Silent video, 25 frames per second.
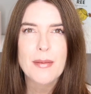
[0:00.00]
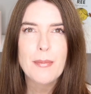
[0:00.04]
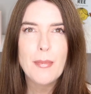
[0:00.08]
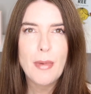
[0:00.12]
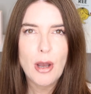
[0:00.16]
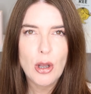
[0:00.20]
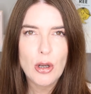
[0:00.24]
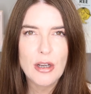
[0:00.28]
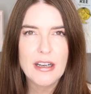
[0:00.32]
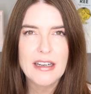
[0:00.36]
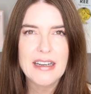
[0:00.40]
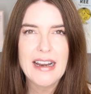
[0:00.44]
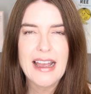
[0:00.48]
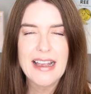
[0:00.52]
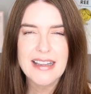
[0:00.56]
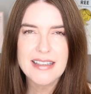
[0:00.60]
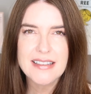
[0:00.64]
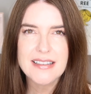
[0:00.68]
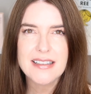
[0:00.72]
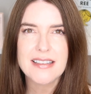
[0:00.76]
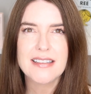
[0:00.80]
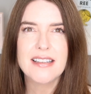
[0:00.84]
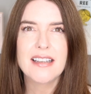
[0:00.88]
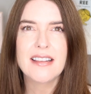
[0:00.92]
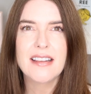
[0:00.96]
emollient
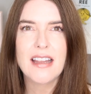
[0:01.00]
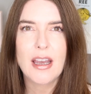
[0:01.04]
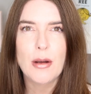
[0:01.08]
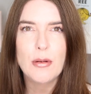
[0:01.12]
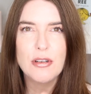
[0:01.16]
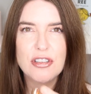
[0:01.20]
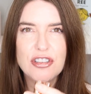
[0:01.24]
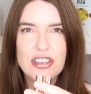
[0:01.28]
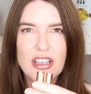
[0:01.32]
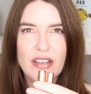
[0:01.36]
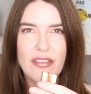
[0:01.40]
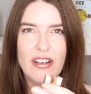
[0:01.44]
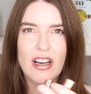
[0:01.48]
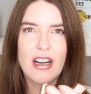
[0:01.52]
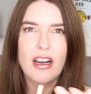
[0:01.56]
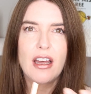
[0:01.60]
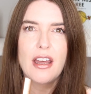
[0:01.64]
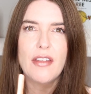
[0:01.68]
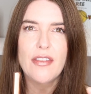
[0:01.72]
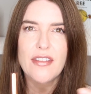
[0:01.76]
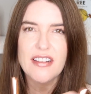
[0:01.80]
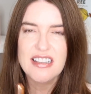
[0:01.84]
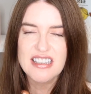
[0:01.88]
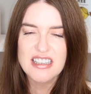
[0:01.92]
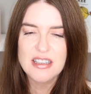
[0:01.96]
esters in there which give it
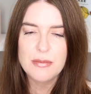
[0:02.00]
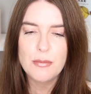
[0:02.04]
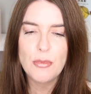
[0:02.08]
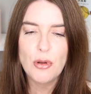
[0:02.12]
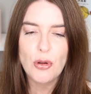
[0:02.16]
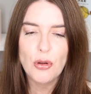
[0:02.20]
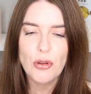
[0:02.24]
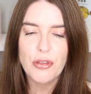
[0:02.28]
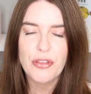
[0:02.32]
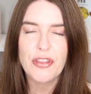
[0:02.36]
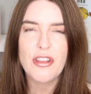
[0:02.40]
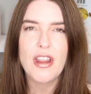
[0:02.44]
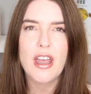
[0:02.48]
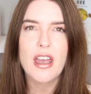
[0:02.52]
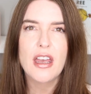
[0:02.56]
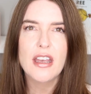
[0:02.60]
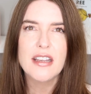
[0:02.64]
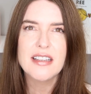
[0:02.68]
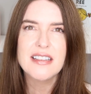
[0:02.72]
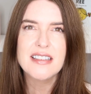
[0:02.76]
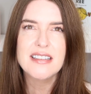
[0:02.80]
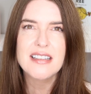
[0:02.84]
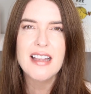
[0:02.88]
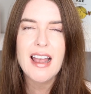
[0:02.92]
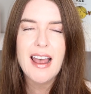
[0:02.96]
like the
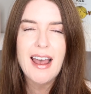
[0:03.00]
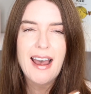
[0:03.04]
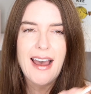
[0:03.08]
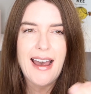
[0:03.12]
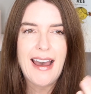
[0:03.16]
smoothness